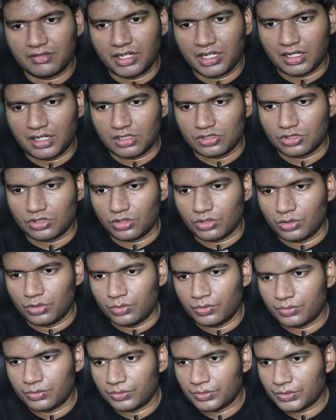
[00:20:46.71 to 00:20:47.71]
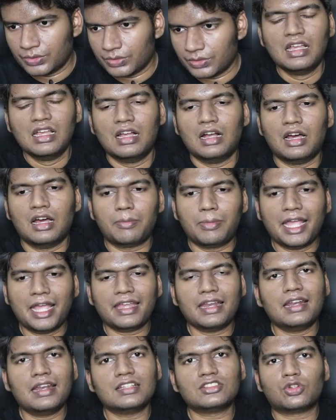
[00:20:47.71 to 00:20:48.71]
Wait, I'll show you. Our
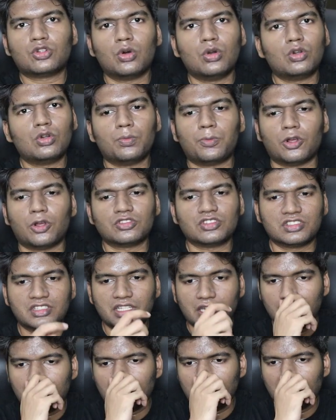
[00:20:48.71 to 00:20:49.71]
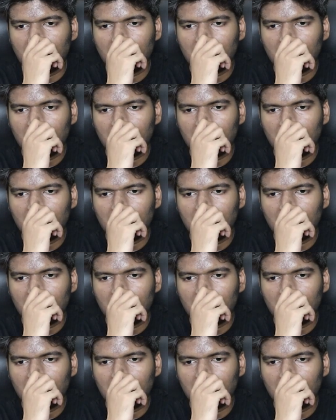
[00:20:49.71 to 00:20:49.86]
backend has code to process that.